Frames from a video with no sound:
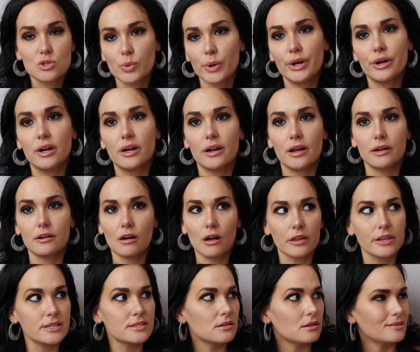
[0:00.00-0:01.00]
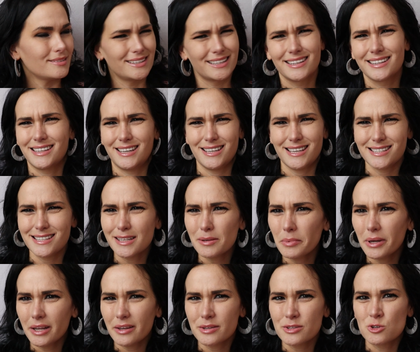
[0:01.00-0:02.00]
Twitter and all these. Is
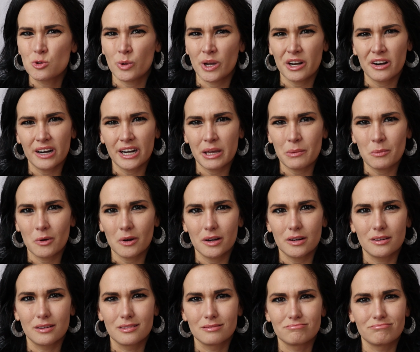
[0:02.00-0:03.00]
anybody on Twitter anymore?